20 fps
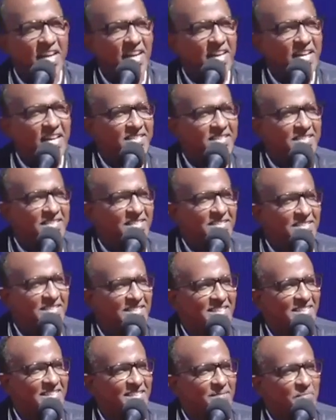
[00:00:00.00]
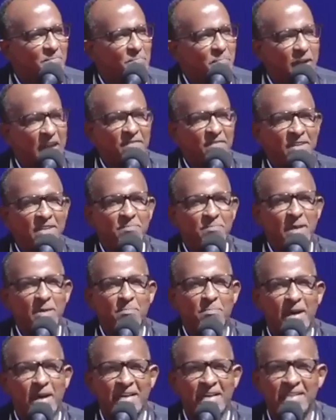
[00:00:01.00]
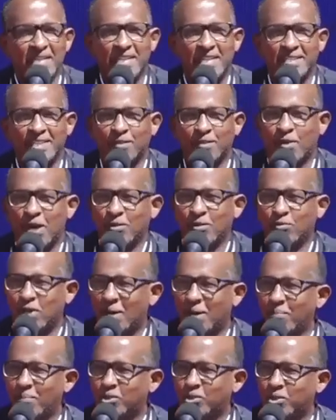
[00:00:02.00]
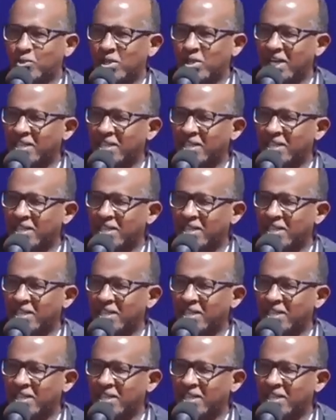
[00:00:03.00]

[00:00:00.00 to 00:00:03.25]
else, private member inaweza kuanguka motion